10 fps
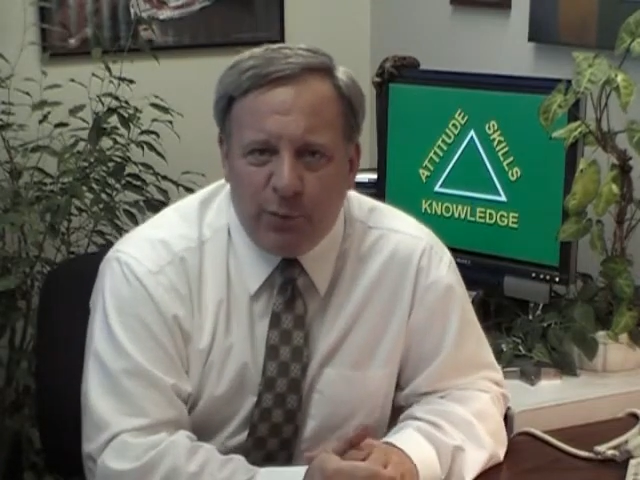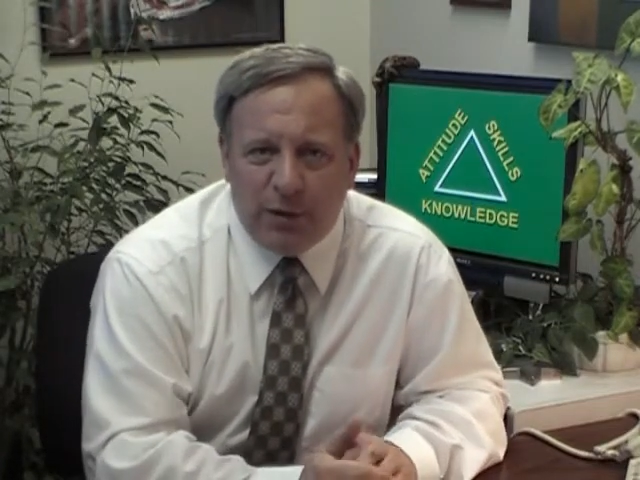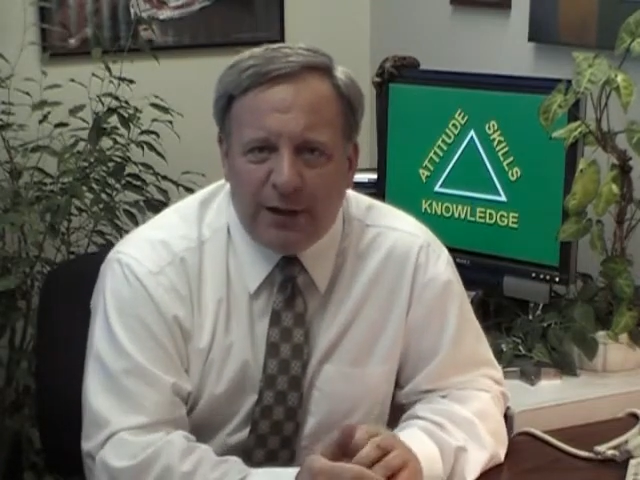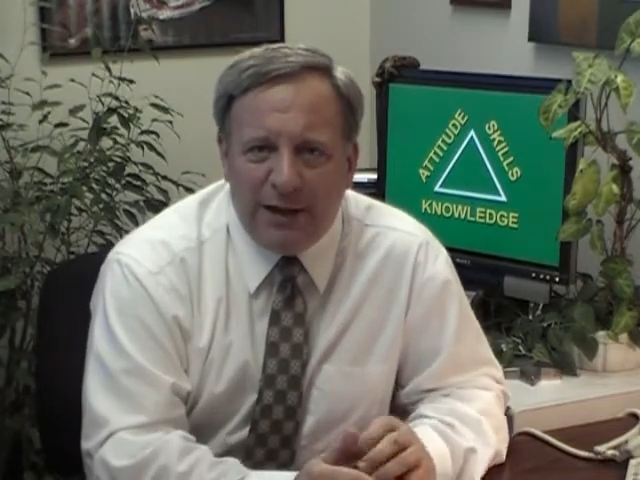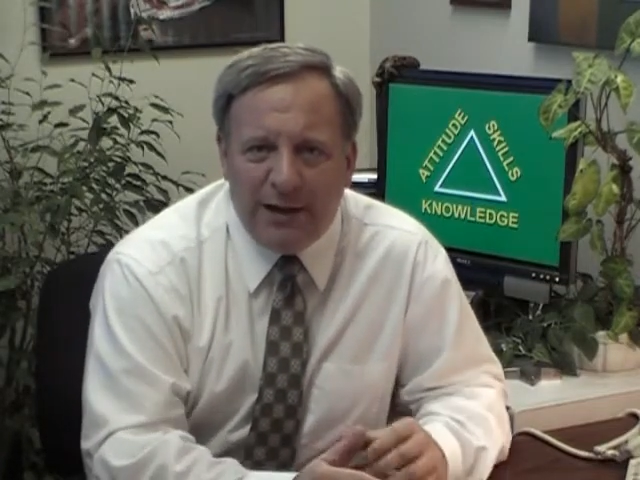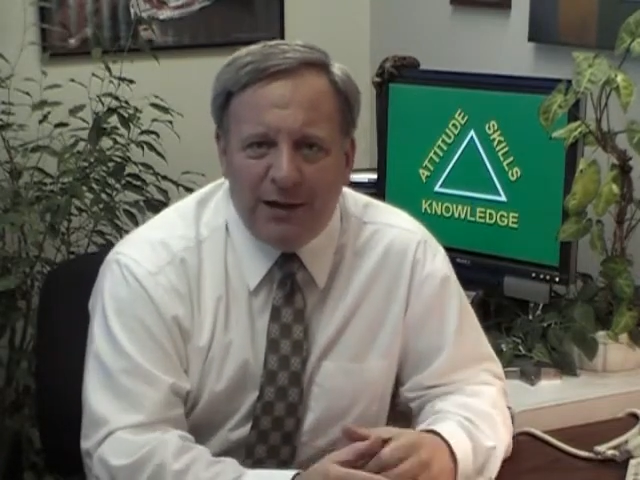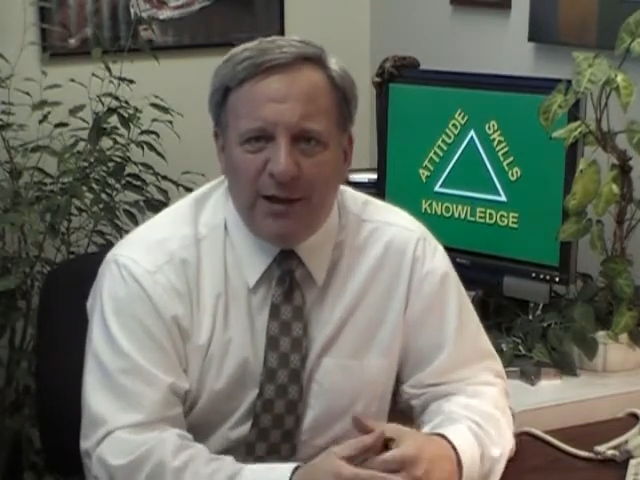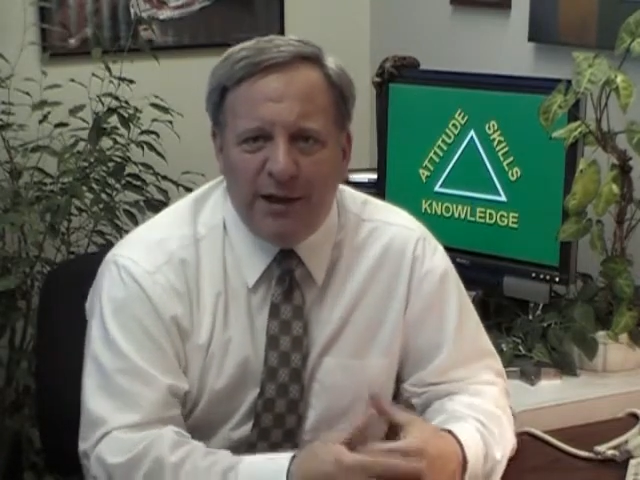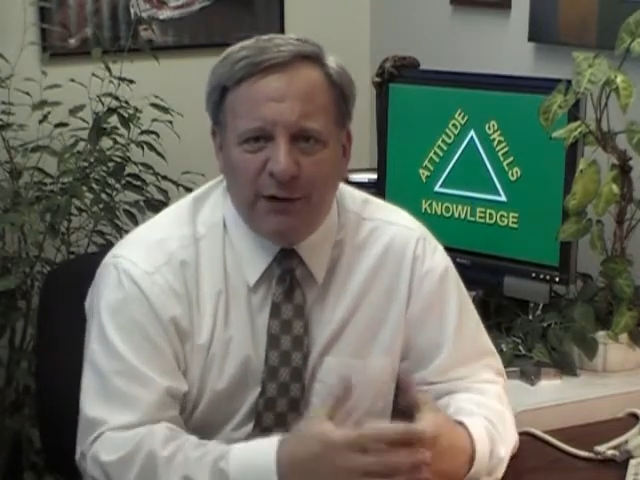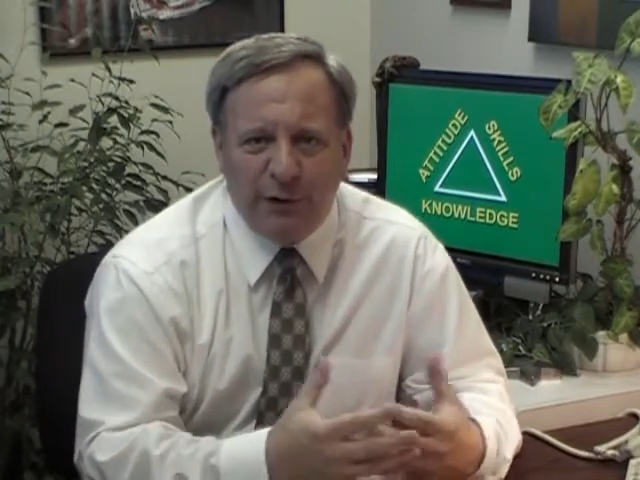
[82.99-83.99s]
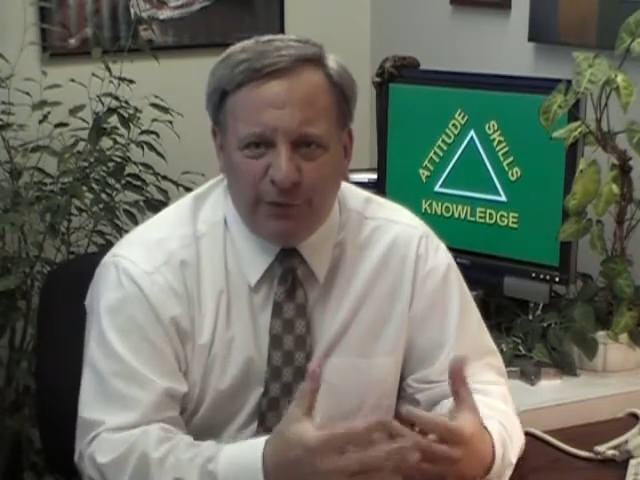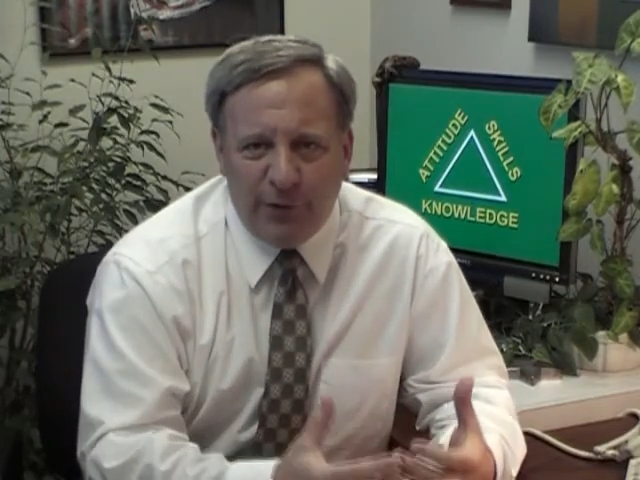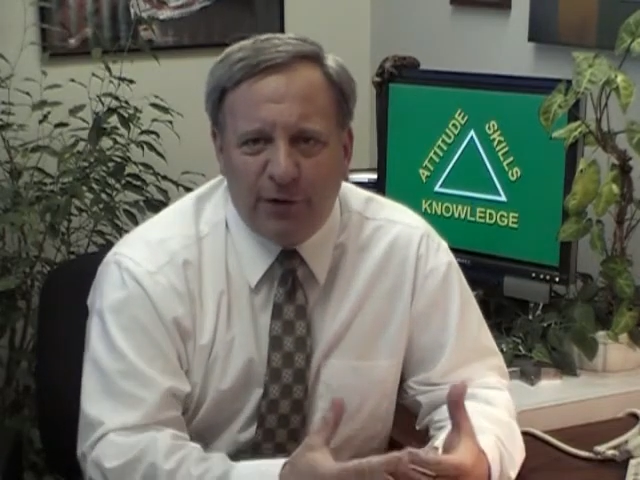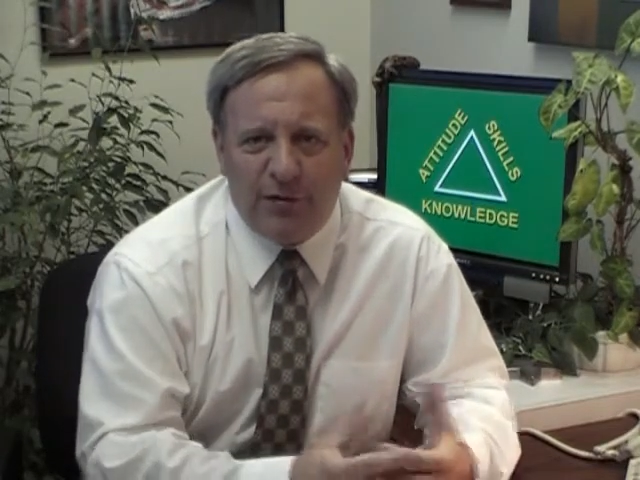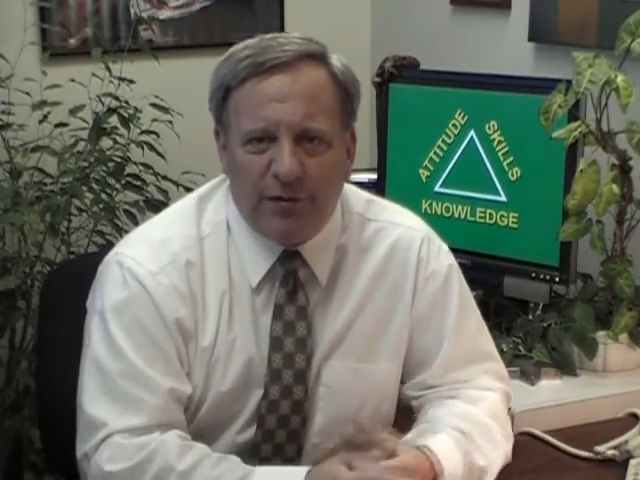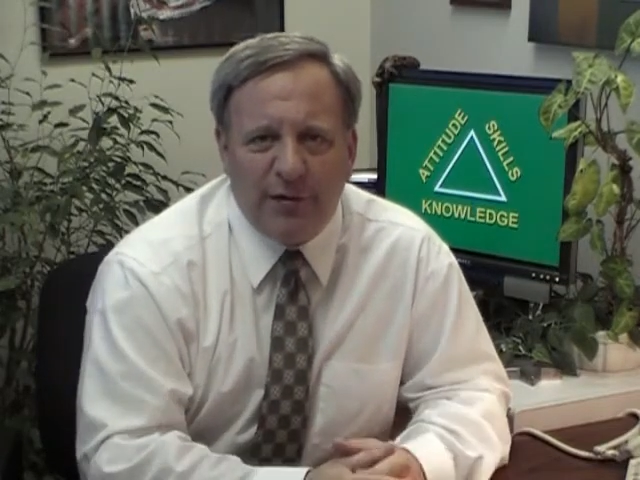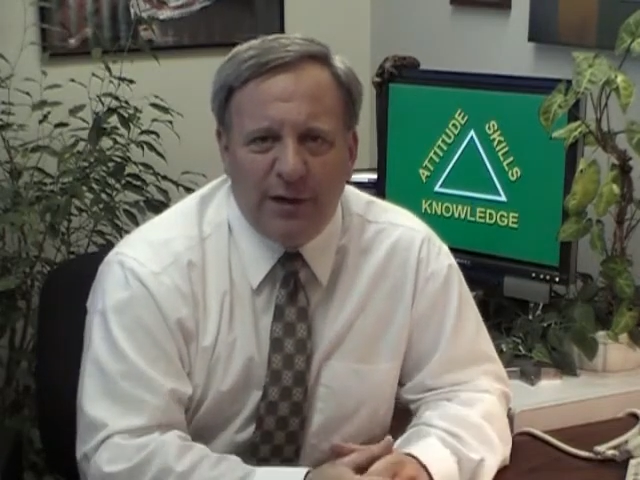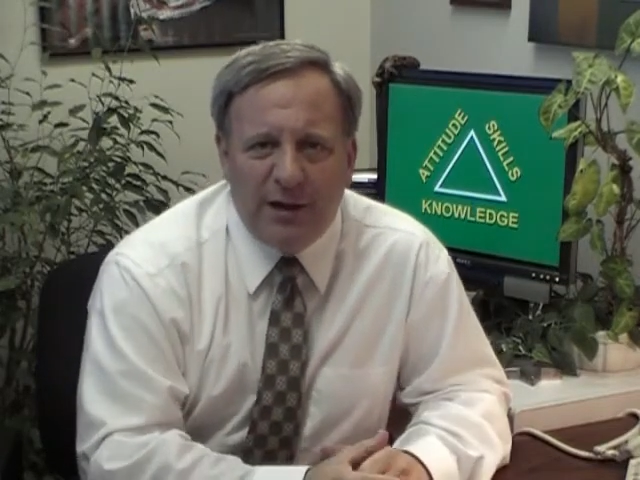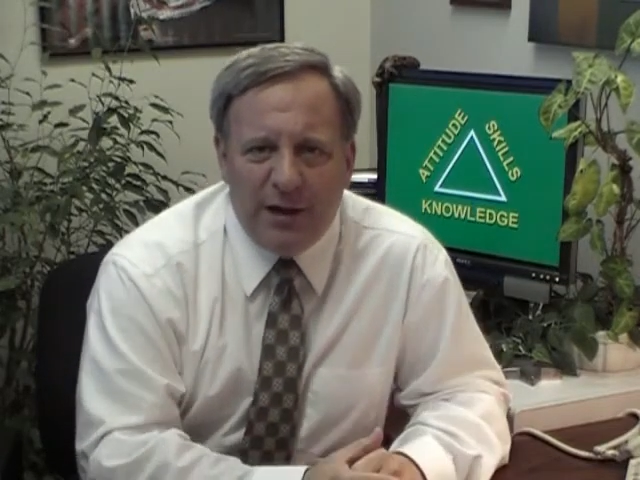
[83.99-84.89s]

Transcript: working in diverse